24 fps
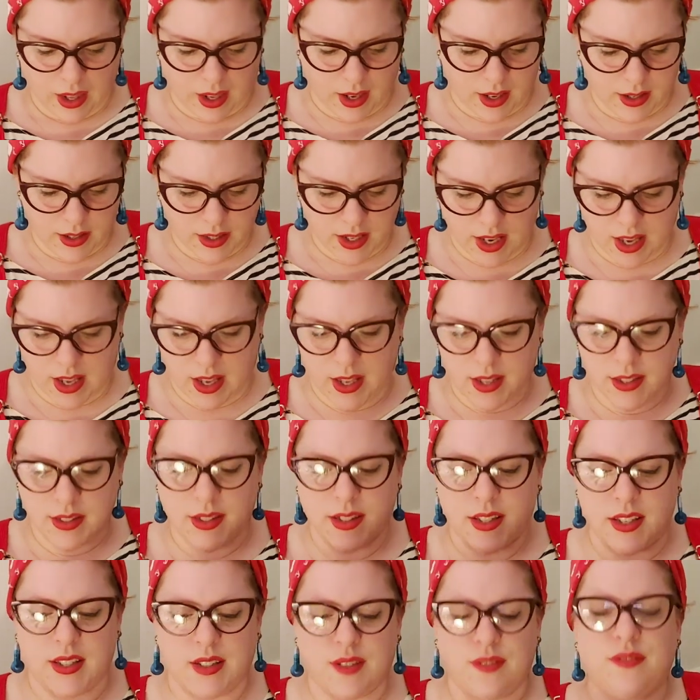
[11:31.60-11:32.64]
It is
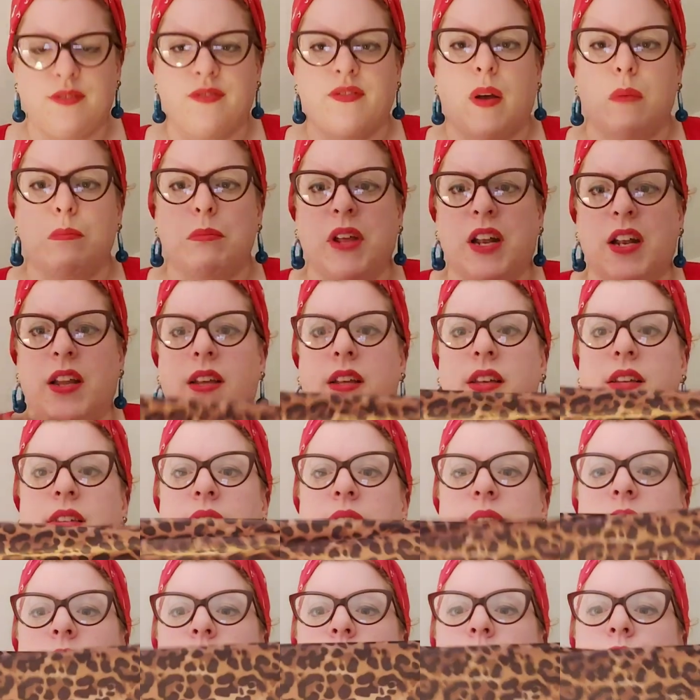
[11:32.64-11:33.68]
this
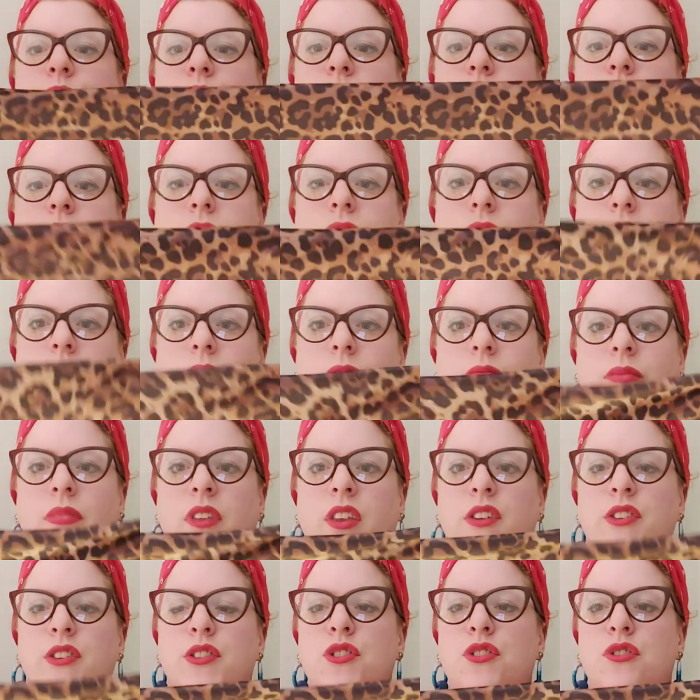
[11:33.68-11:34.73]
fabulous
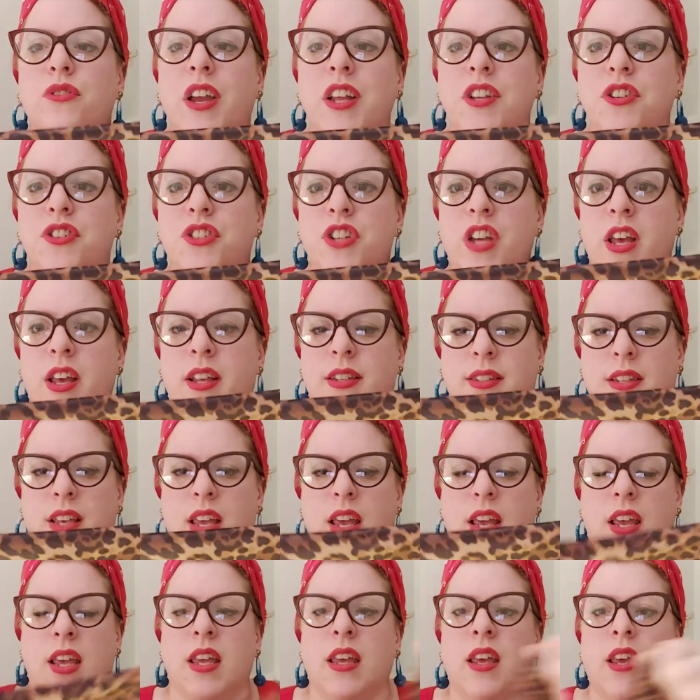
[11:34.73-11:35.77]
stretch
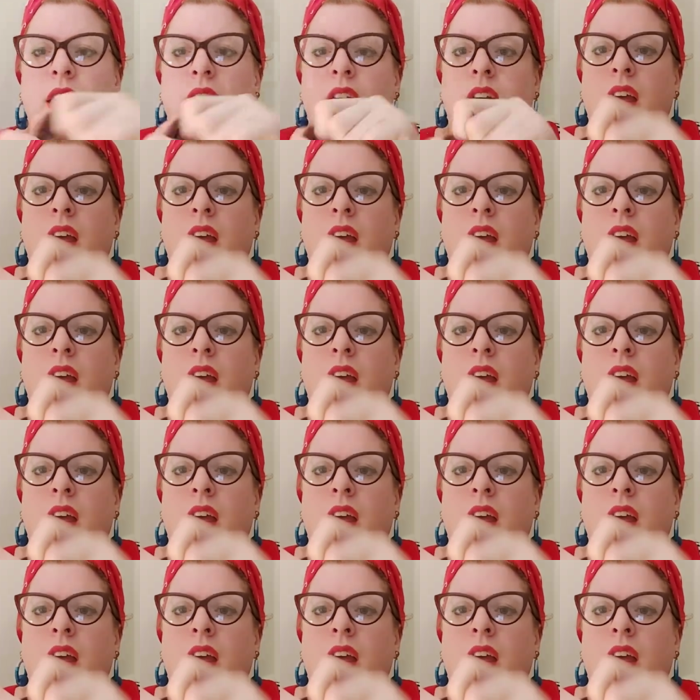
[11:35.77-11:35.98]
jersey.